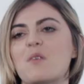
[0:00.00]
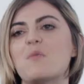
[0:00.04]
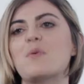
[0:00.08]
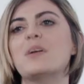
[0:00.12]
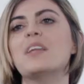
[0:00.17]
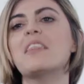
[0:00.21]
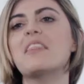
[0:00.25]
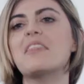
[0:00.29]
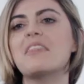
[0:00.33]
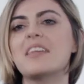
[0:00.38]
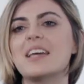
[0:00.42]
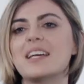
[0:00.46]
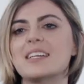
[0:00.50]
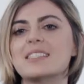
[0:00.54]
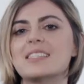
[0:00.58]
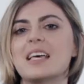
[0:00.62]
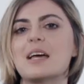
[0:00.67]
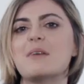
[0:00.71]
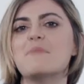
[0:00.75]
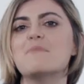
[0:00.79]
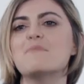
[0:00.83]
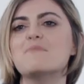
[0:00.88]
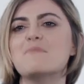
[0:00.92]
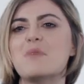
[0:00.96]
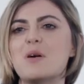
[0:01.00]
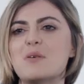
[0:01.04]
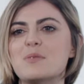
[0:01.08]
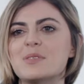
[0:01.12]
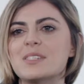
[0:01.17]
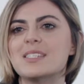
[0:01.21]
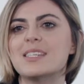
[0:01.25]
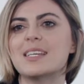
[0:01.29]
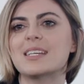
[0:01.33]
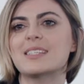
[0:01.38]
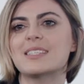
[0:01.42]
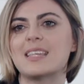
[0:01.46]
One of the things I'm
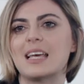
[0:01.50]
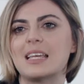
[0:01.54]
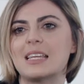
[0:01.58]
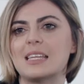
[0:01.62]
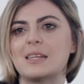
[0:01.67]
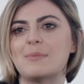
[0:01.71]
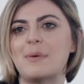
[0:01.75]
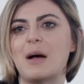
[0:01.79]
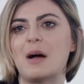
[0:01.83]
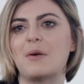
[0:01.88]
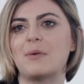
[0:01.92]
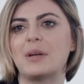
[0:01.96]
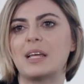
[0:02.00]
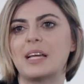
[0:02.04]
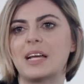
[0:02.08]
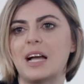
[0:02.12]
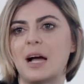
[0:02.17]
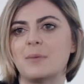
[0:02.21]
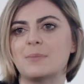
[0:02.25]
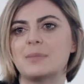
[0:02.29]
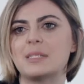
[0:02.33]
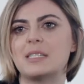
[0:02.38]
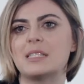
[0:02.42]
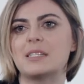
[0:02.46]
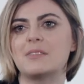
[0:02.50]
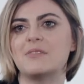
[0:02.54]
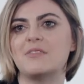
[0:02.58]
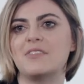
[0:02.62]
most excited about when it comes to